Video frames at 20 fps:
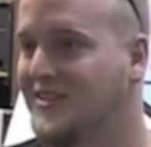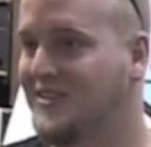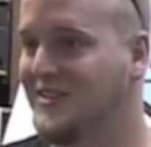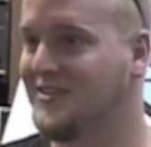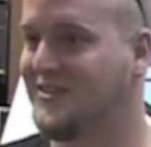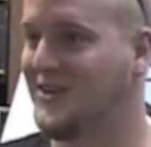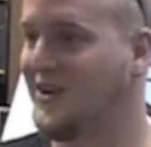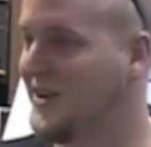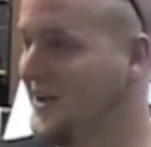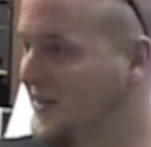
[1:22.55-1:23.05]

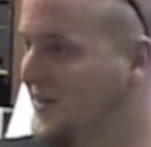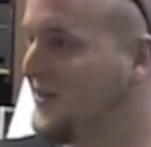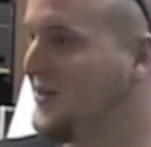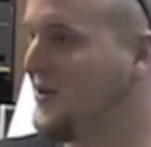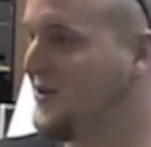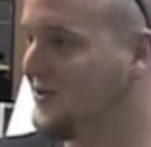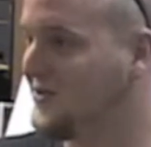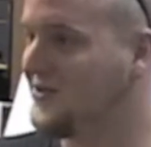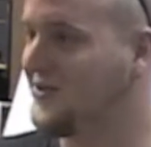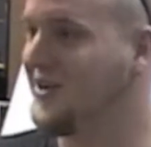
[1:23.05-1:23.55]
starting on the
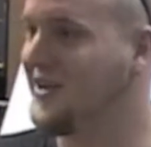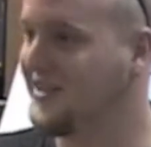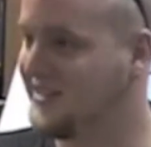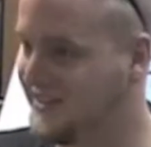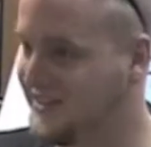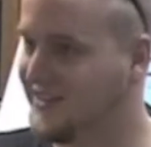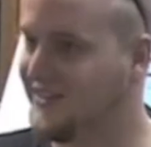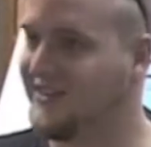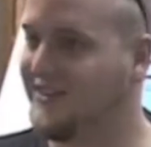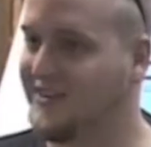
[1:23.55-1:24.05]
low strings
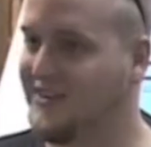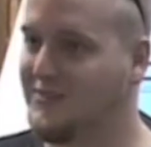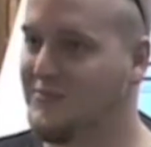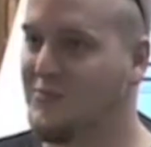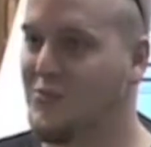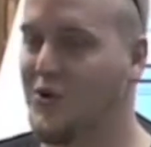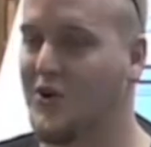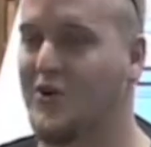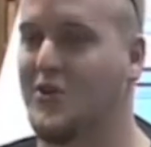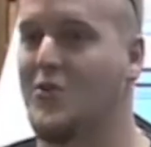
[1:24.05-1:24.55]

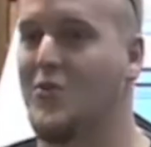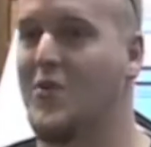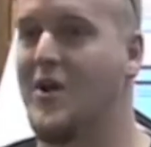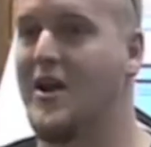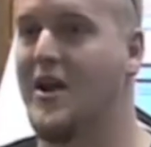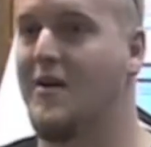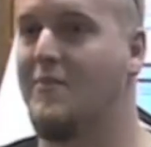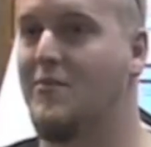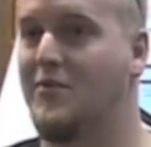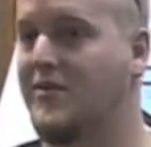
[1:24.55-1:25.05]
and working their way
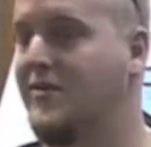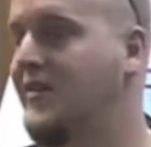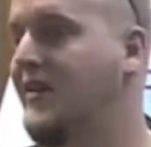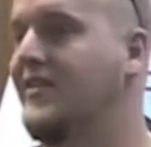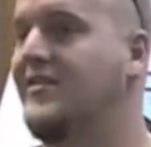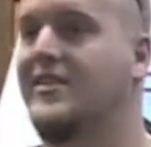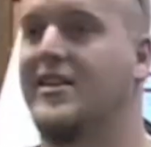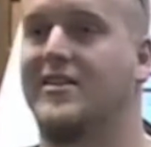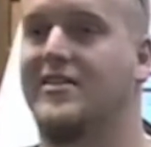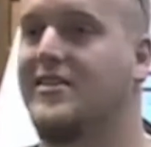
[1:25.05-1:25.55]
up with like
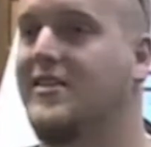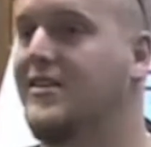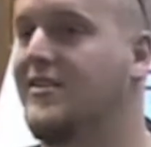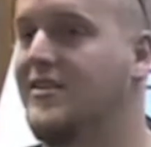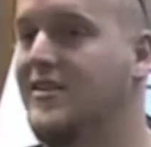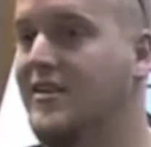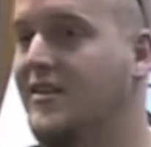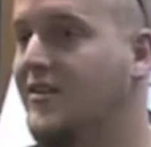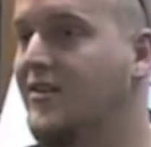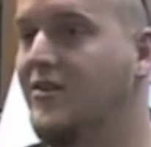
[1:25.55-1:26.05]
say
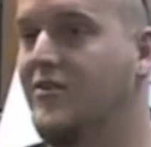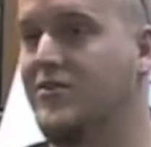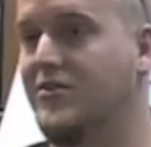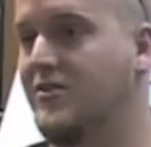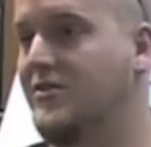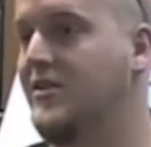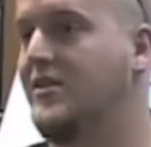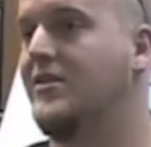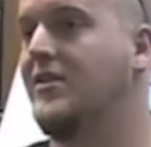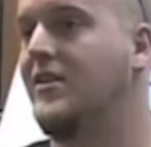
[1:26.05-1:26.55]
16th notes or
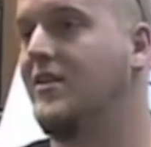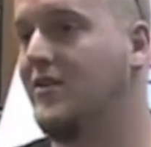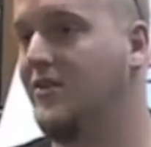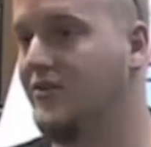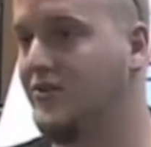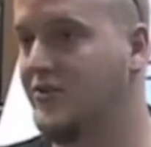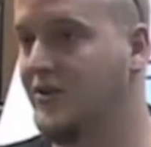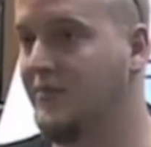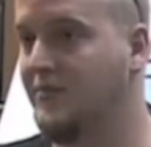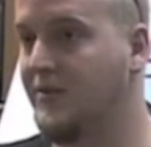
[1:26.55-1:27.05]
16th
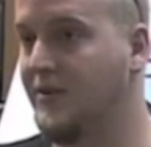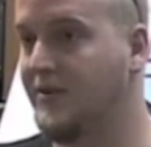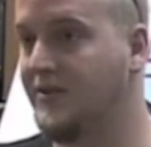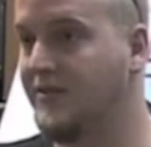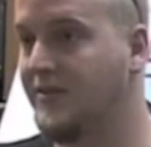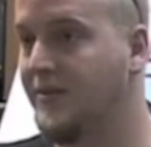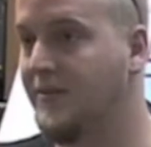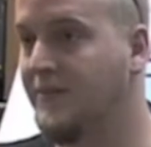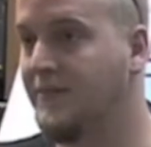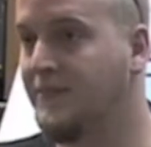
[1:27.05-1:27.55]
note triplets.